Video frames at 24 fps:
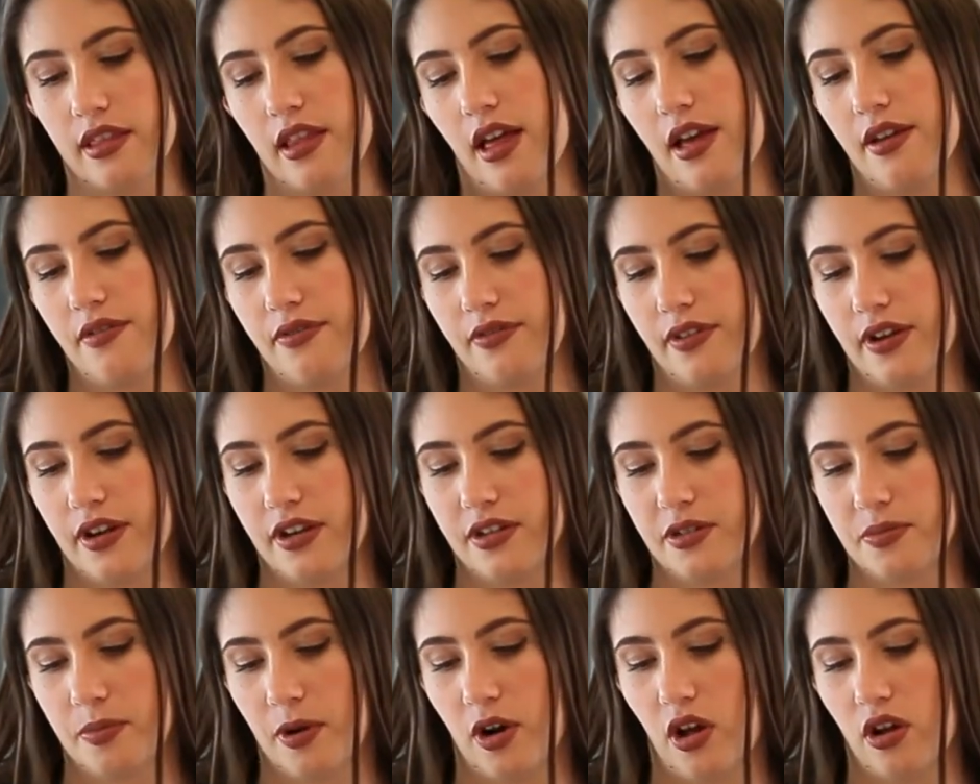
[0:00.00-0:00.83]
light
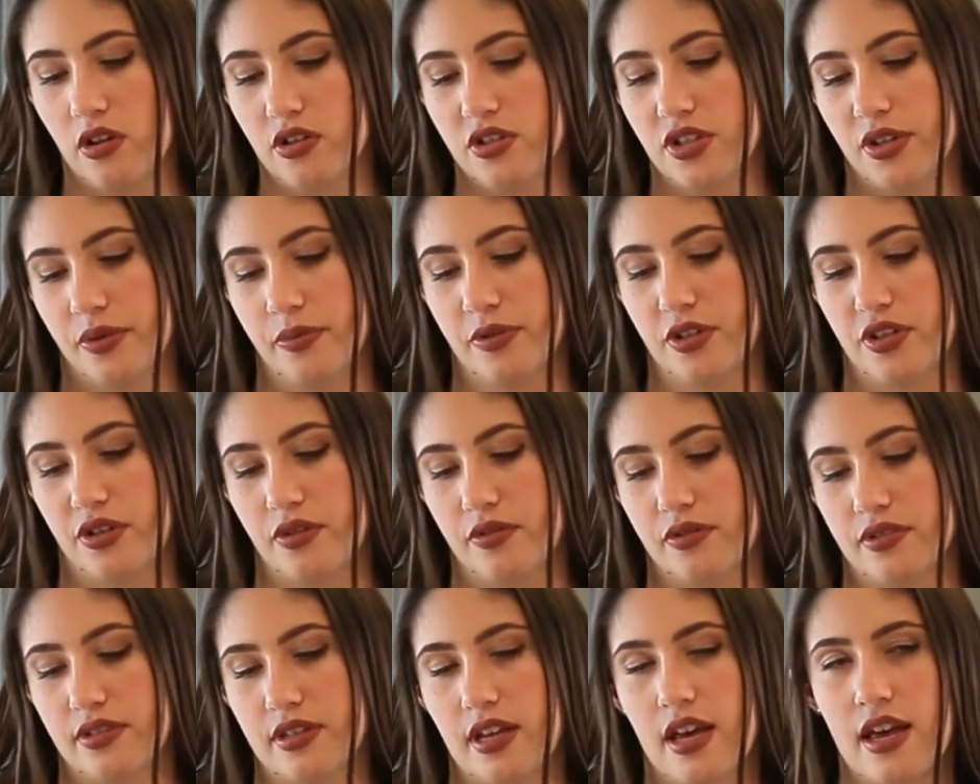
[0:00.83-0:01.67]
flares but also
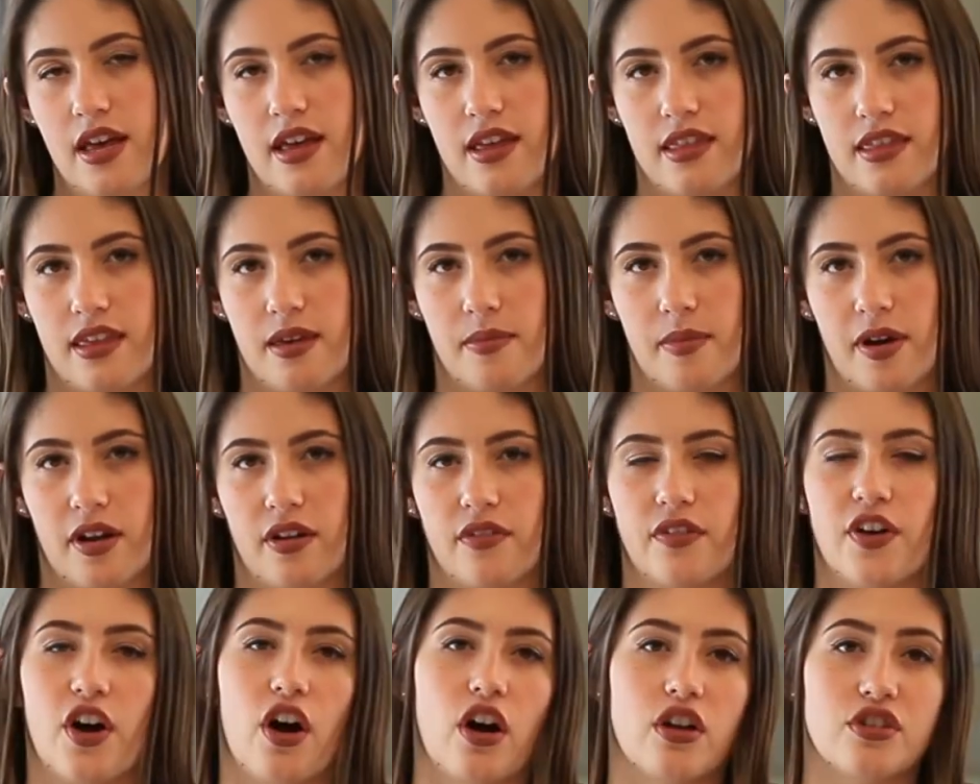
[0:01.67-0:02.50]
reduce the amount
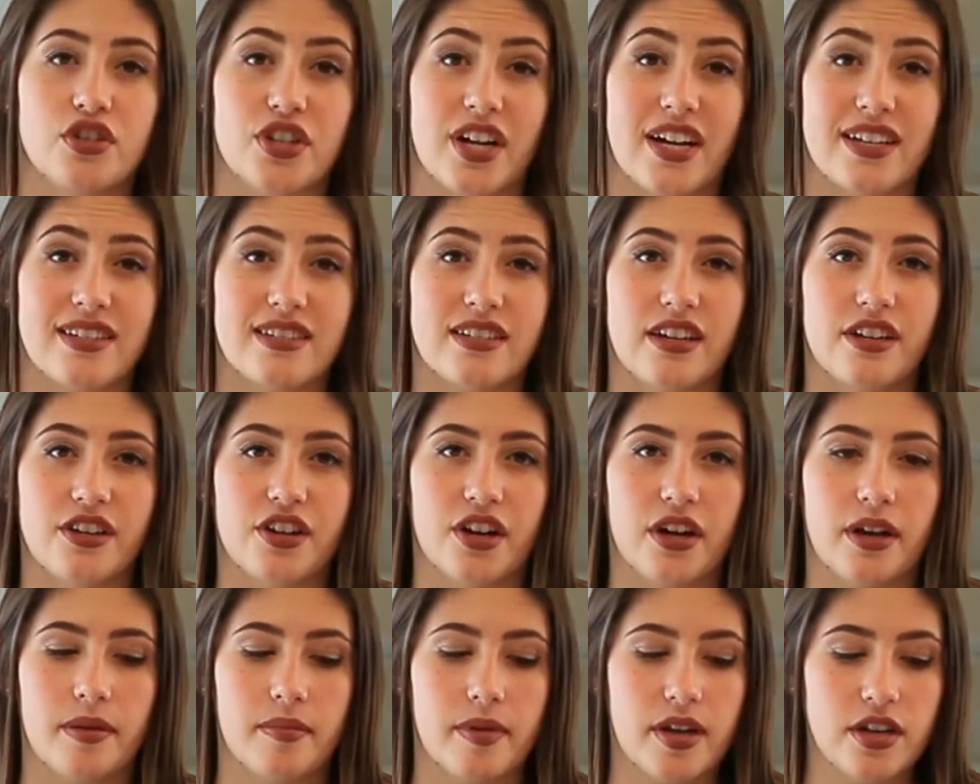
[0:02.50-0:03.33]
of contrast in
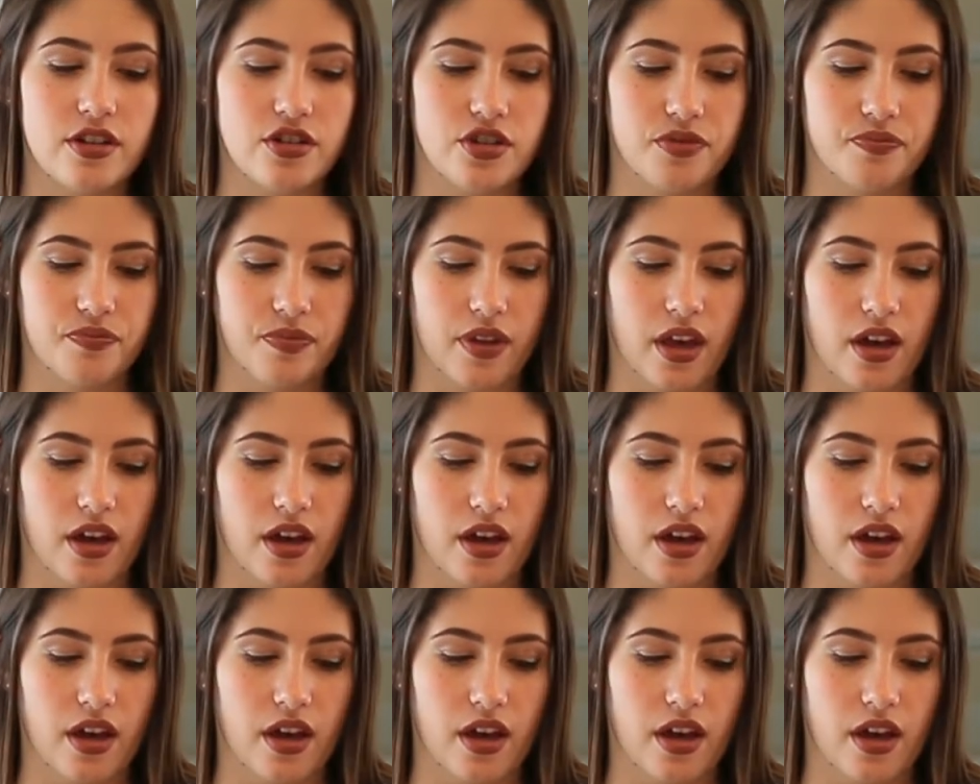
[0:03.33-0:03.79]
your image.